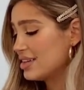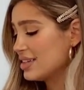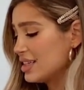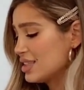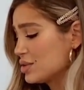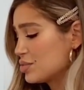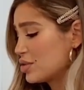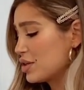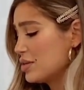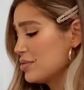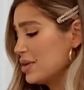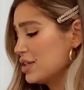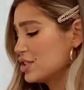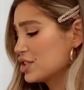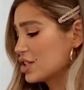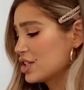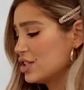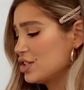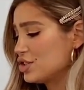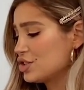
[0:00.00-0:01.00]
it's pretty much
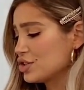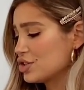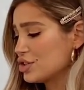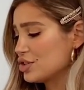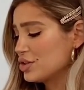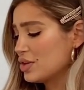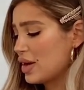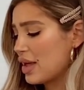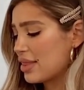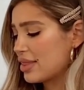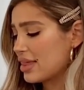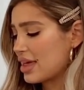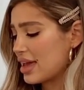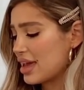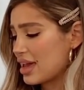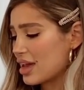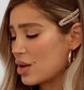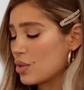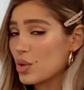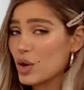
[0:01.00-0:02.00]
going to do
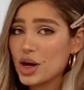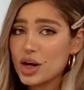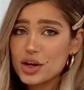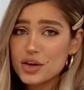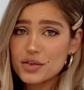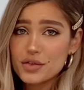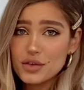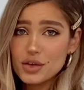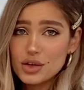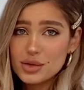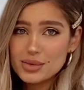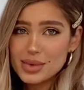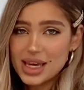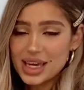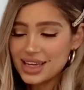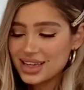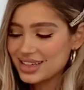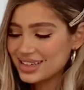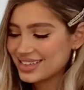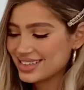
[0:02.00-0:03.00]
the work for
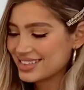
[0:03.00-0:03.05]
me.